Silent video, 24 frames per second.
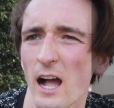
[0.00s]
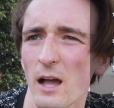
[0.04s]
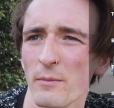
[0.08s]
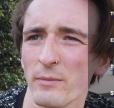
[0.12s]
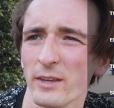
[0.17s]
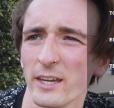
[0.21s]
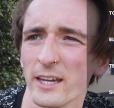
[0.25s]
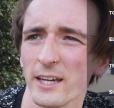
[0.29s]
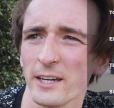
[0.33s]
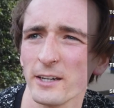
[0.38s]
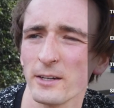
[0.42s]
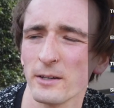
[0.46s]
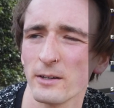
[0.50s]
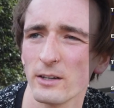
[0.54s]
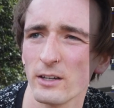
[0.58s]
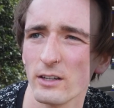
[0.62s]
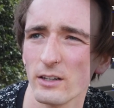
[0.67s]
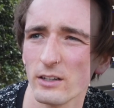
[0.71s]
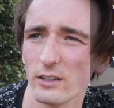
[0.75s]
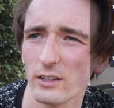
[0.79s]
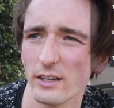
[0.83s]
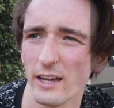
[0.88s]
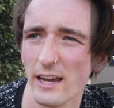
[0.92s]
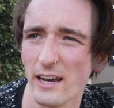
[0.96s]
I mean,
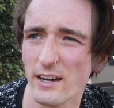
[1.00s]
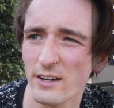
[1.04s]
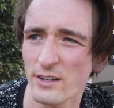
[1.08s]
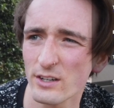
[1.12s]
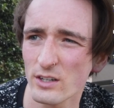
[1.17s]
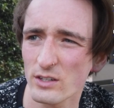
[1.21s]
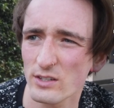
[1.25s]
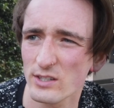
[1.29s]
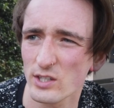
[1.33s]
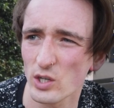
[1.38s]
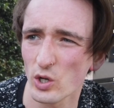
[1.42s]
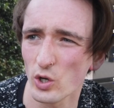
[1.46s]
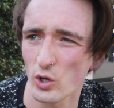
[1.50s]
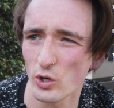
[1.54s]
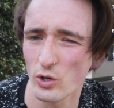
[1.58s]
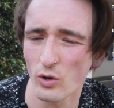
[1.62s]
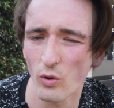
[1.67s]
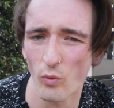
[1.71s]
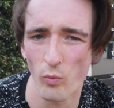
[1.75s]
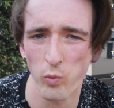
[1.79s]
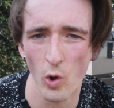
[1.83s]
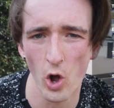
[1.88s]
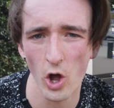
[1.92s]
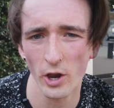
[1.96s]
in
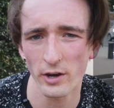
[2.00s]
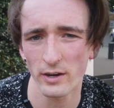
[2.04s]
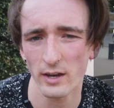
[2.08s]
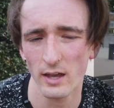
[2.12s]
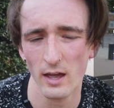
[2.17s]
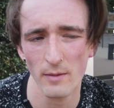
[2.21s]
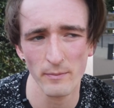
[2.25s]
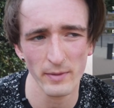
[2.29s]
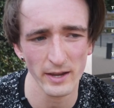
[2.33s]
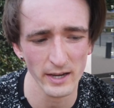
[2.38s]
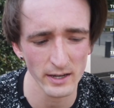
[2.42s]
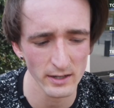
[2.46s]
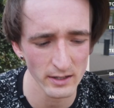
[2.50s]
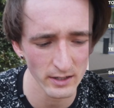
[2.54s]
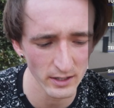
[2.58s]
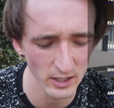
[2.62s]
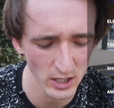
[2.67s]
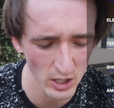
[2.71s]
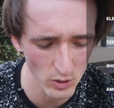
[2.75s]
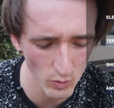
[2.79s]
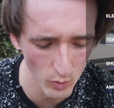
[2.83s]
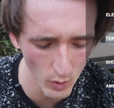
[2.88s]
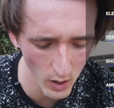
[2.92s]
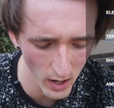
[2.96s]
zone 1, I
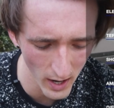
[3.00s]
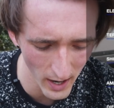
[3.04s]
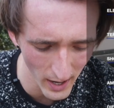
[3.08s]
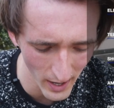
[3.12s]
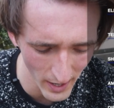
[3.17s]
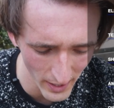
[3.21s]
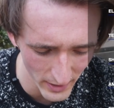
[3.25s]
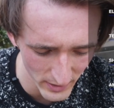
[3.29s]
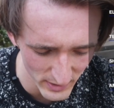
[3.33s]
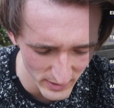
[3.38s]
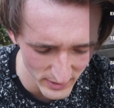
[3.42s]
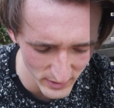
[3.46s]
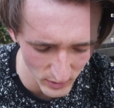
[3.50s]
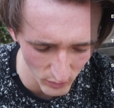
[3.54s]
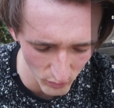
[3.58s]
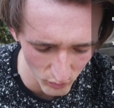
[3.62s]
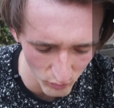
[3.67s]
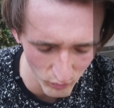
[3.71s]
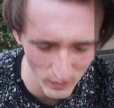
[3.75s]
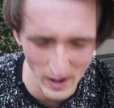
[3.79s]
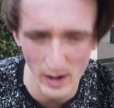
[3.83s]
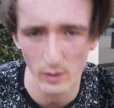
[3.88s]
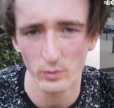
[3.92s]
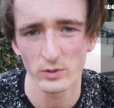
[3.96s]
mean, you are
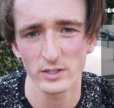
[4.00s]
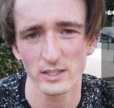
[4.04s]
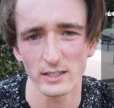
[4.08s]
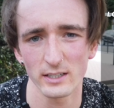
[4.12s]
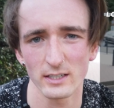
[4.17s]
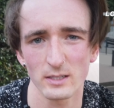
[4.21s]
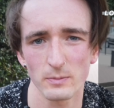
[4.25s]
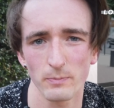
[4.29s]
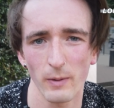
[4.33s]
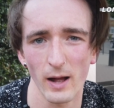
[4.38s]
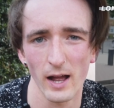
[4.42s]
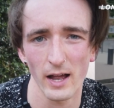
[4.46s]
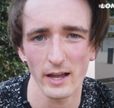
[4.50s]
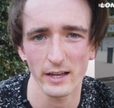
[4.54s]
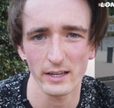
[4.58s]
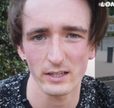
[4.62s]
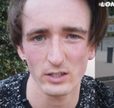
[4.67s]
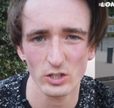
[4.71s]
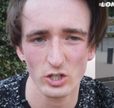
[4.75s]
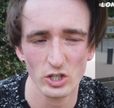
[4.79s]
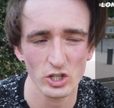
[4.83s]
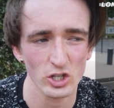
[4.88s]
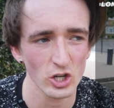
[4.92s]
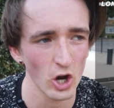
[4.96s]
surrounded
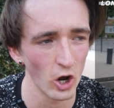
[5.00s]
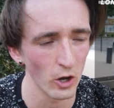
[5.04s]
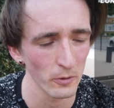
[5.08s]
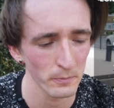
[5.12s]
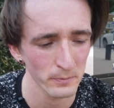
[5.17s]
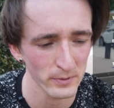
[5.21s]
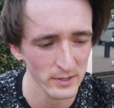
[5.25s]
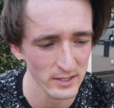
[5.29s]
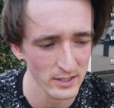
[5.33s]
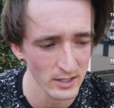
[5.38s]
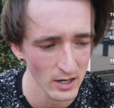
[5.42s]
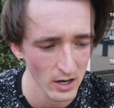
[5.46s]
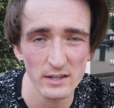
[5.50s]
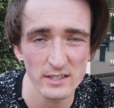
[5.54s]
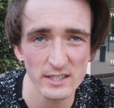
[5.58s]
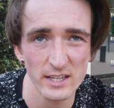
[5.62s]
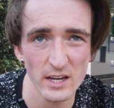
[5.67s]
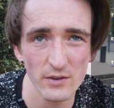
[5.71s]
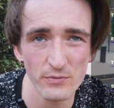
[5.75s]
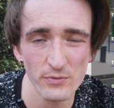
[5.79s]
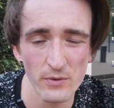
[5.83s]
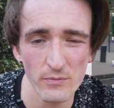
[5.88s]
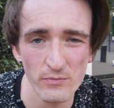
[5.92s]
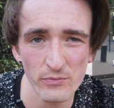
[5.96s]
by shops. I'd
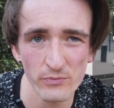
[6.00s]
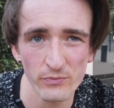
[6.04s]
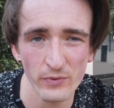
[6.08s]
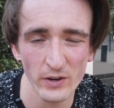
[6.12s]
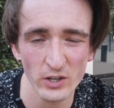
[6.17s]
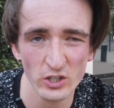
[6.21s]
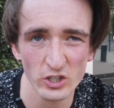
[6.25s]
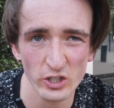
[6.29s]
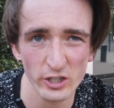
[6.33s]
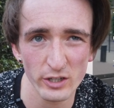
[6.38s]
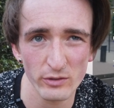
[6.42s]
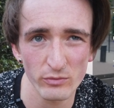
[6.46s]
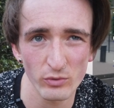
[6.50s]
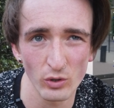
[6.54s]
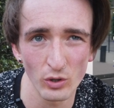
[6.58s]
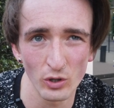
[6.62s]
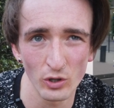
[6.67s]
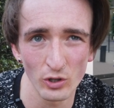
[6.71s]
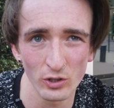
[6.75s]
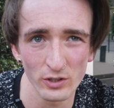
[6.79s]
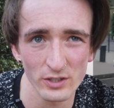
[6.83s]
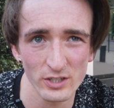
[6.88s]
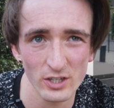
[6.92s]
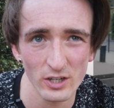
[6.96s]
say from Finchley
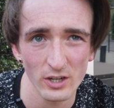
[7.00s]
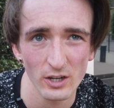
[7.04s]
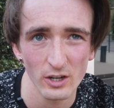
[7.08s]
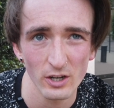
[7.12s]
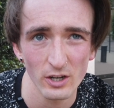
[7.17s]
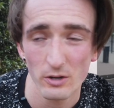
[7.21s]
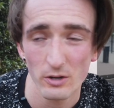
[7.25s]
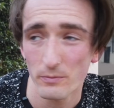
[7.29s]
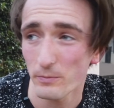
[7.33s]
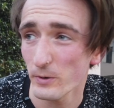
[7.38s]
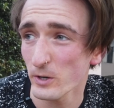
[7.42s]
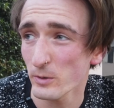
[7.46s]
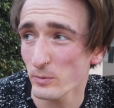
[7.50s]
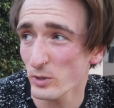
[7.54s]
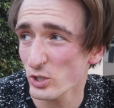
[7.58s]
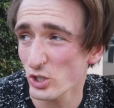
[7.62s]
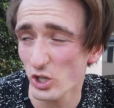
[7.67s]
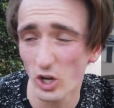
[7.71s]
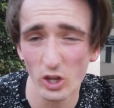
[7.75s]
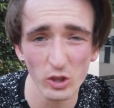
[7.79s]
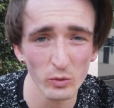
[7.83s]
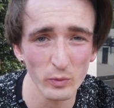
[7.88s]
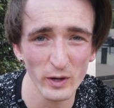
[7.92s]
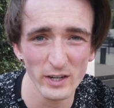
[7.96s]
Road pretty
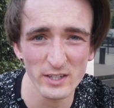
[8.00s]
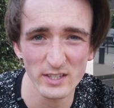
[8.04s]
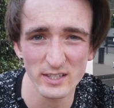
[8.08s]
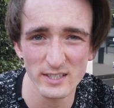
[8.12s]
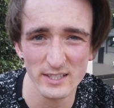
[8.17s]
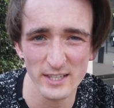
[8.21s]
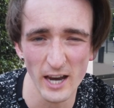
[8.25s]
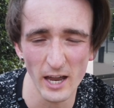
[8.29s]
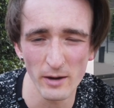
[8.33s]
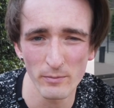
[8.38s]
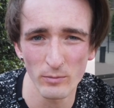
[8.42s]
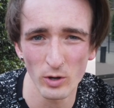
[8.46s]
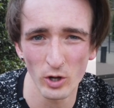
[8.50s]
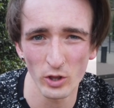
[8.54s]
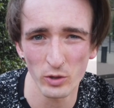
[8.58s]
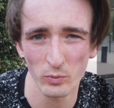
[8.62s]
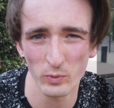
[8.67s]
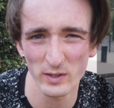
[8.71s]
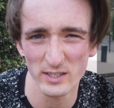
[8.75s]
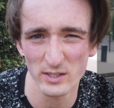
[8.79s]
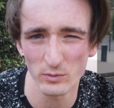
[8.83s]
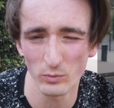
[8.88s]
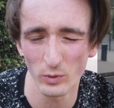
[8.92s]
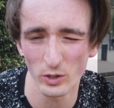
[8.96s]
much all the way to Stanmore,
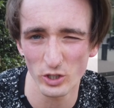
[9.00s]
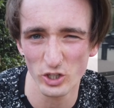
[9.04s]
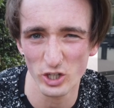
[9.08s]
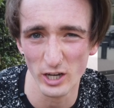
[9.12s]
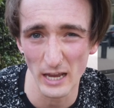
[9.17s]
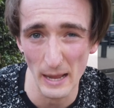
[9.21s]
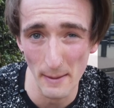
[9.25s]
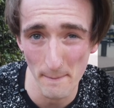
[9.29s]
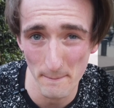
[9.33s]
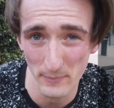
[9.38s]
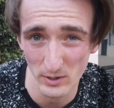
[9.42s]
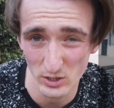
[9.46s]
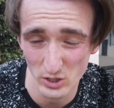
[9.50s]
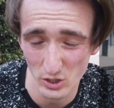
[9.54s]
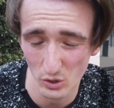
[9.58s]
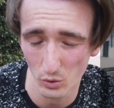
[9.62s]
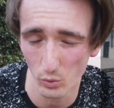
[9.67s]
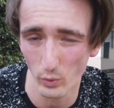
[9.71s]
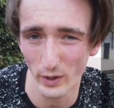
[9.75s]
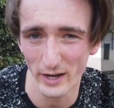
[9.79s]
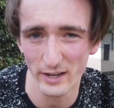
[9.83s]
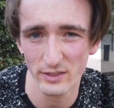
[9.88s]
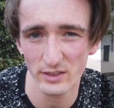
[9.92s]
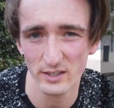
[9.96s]
there wasn't much in
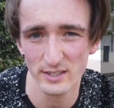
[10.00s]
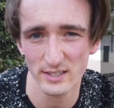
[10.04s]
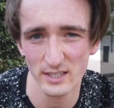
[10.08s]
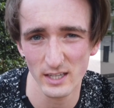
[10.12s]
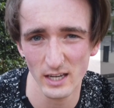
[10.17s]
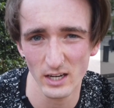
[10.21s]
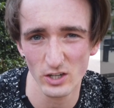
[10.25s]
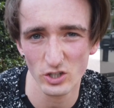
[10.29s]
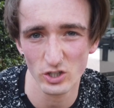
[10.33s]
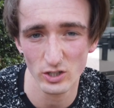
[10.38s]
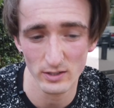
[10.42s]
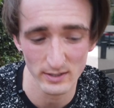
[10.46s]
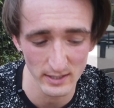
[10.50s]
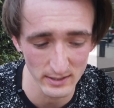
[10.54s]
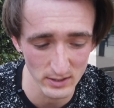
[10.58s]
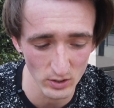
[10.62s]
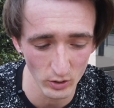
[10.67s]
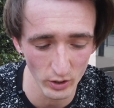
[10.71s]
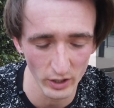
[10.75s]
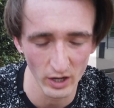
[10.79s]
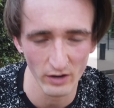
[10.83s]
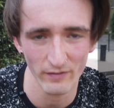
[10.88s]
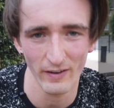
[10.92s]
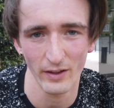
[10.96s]
between the stations.
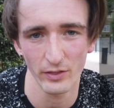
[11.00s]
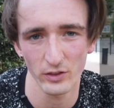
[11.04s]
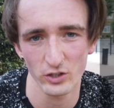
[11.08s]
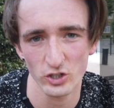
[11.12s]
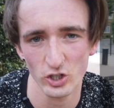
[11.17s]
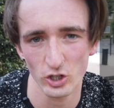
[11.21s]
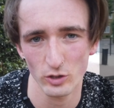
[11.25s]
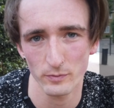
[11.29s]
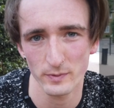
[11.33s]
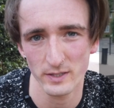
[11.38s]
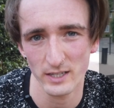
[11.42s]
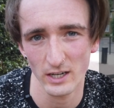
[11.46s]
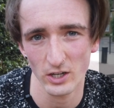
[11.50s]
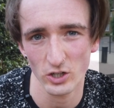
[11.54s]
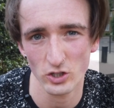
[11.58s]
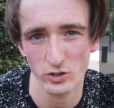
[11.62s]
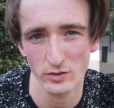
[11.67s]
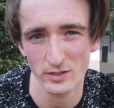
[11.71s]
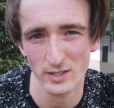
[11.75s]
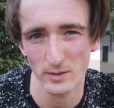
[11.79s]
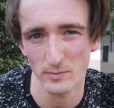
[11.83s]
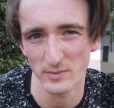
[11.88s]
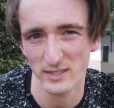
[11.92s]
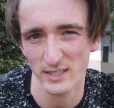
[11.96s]
It's only around the tube
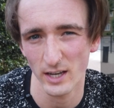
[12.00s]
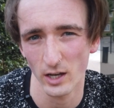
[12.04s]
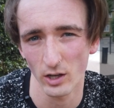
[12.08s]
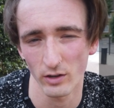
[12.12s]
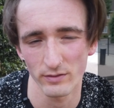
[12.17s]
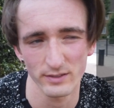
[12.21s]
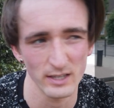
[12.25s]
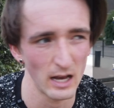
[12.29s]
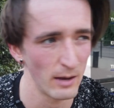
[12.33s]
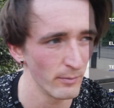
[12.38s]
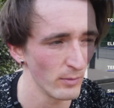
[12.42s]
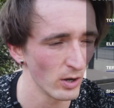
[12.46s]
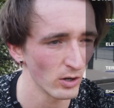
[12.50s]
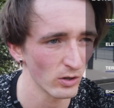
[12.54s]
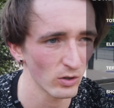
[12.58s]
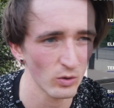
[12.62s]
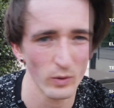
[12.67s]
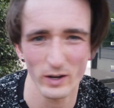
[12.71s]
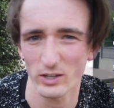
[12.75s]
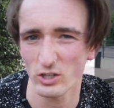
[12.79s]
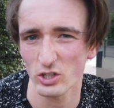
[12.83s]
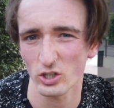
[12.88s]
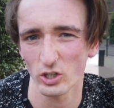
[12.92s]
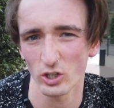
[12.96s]
stations themselves. I'm not
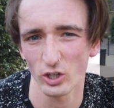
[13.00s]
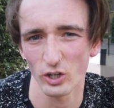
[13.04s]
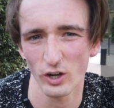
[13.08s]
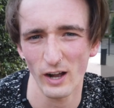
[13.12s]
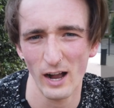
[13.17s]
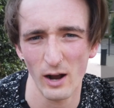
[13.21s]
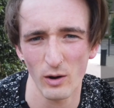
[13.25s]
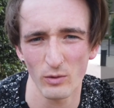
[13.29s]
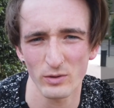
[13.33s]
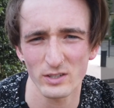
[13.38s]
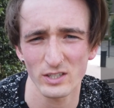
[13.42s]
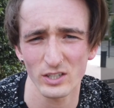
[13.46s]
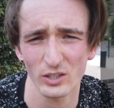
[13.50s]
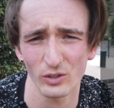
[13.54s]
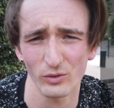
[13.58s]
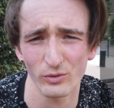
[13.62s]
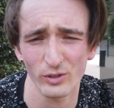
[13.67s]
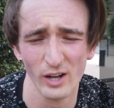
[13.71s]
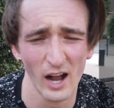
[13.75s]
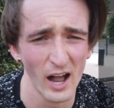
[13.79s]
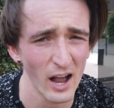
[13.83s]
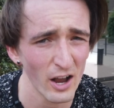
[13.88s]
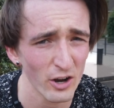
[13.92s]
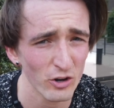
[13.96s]
quite sure how
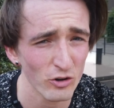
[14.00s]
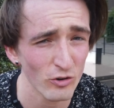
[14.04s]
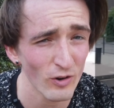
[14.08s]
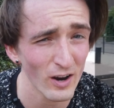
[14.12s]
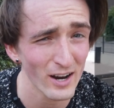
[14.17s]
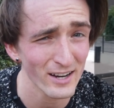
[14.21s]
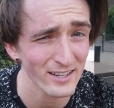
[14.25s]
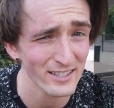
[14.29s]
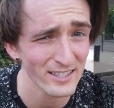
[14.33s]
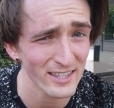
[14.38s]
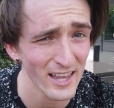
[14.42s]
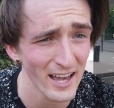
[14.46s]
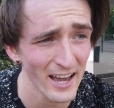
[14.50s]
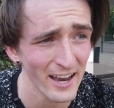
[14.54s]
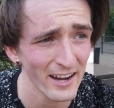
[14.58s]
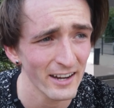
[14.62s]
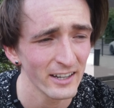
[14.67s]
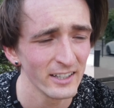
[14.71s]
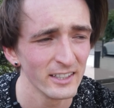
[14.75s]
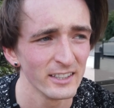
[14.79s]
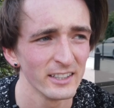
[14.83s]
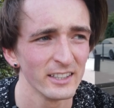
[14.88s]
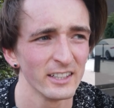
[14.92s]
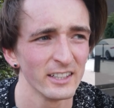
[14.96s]
to categorize that.